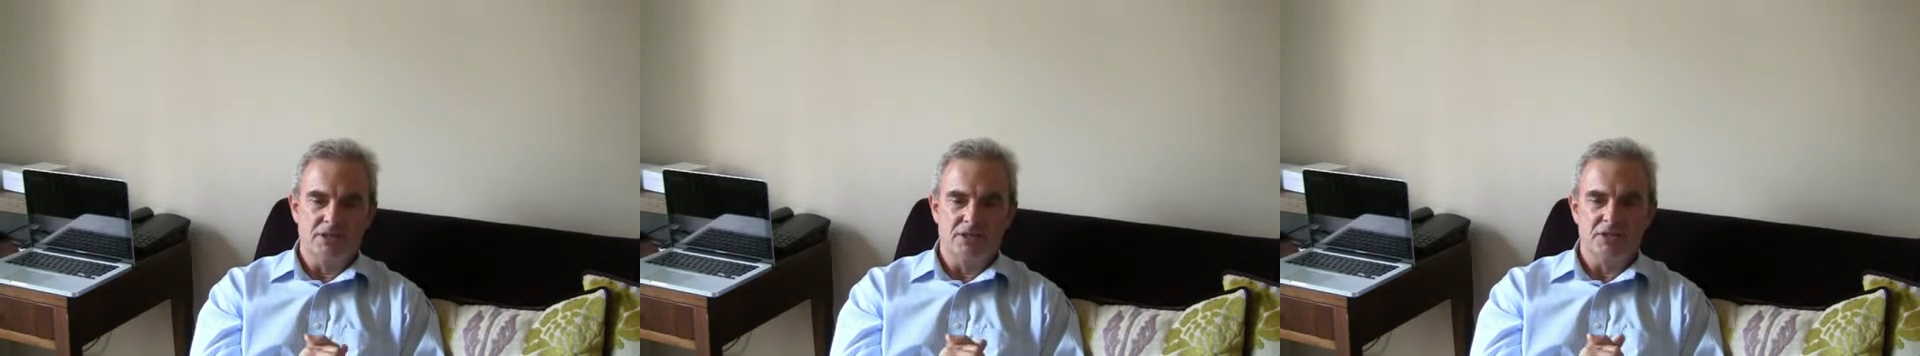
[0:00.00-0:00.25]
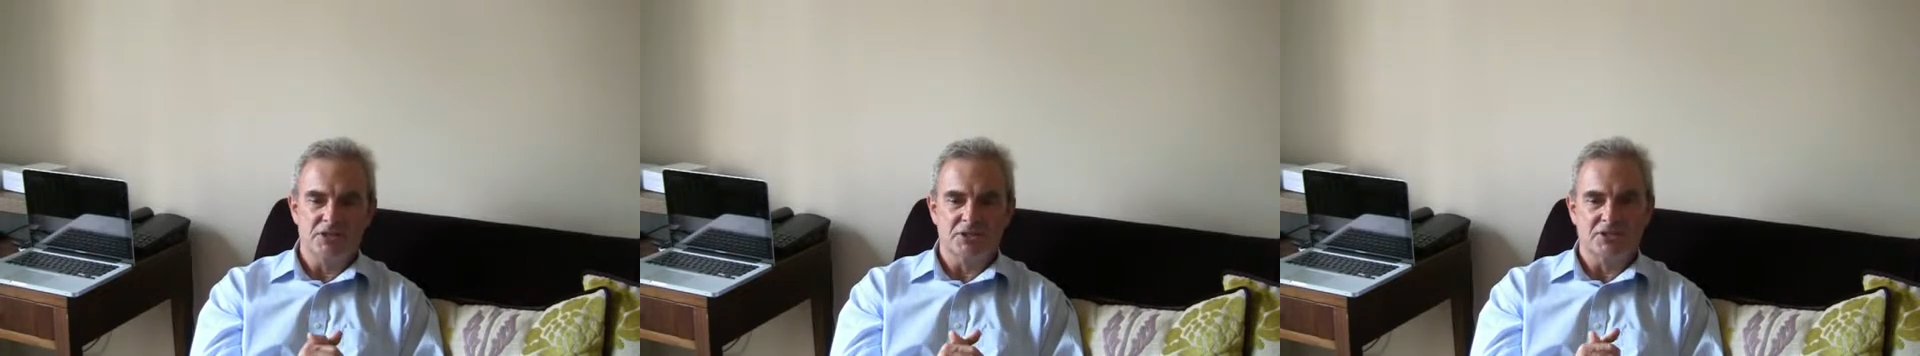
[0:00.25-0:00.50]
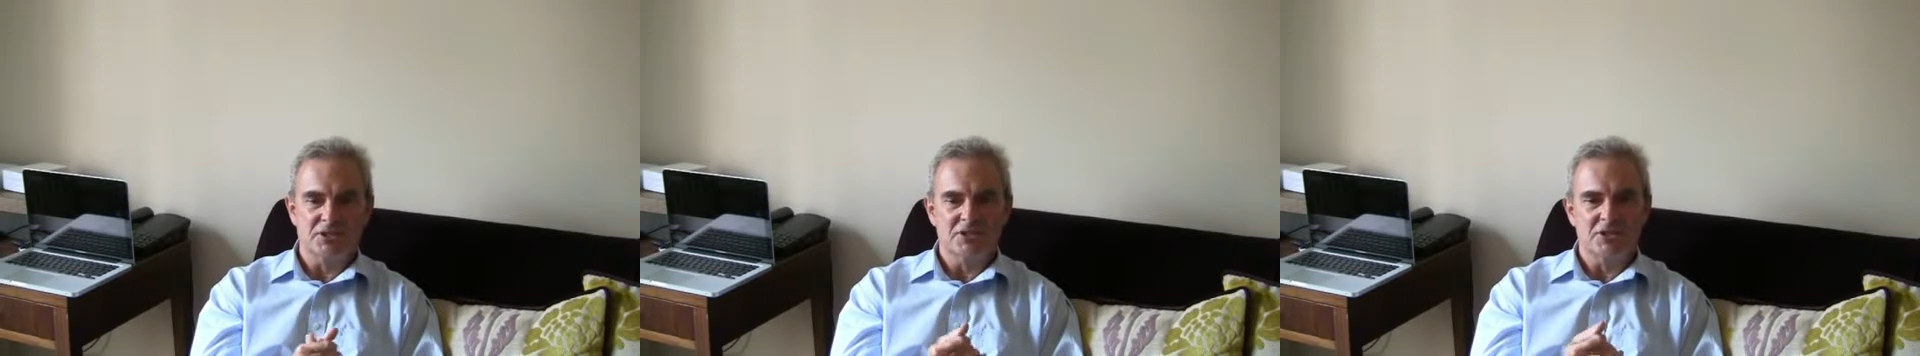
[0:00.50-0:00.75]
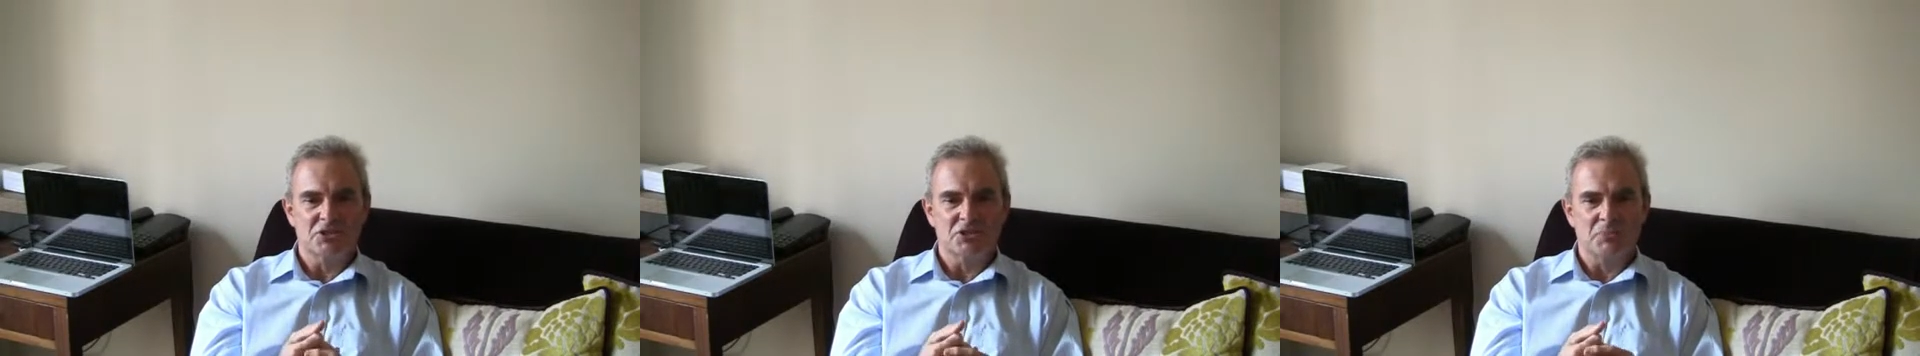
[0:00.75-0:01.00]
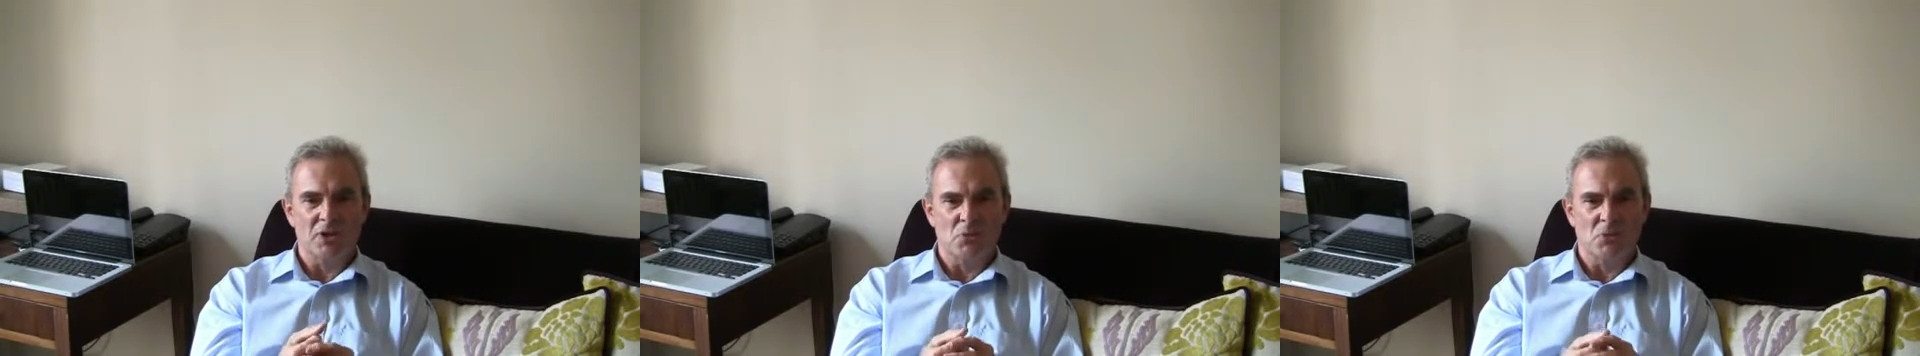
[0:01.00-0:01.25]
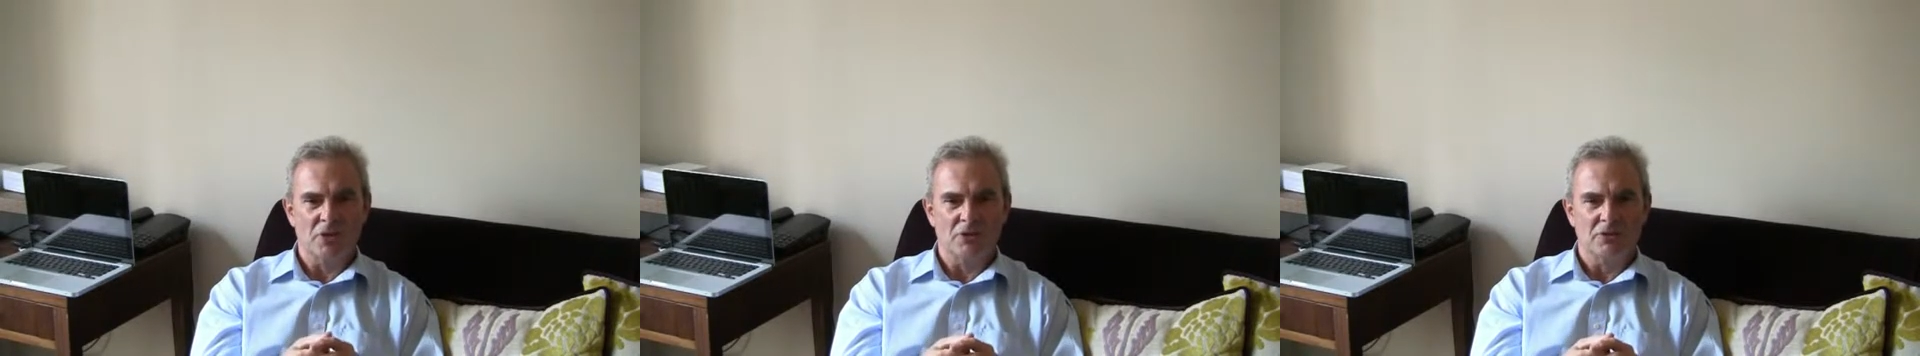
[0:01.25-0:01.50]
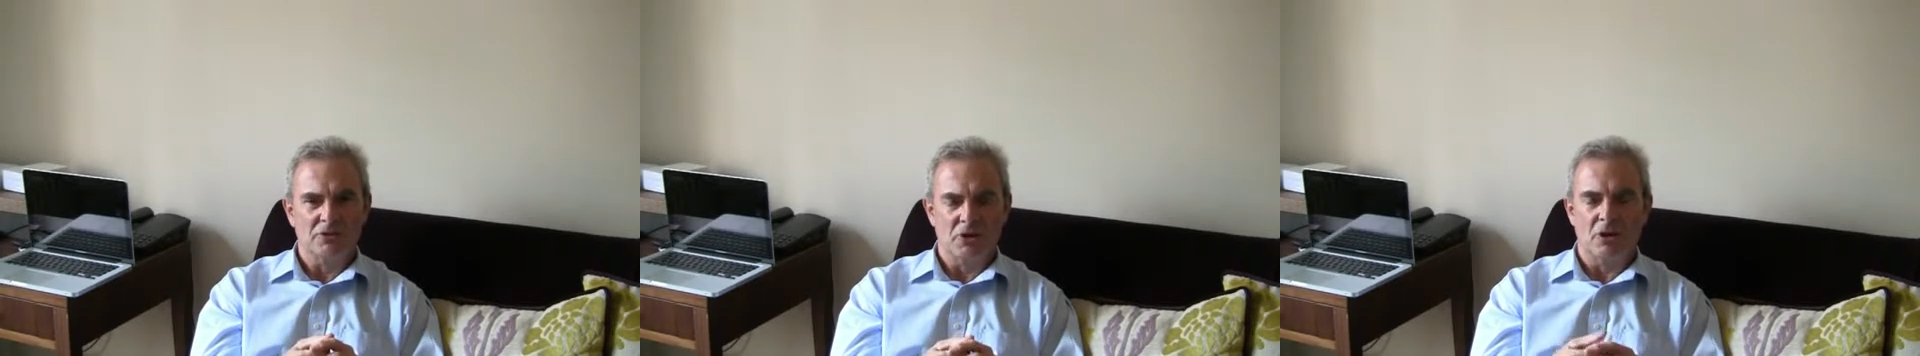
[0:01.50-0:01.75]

solicitor said to me, well,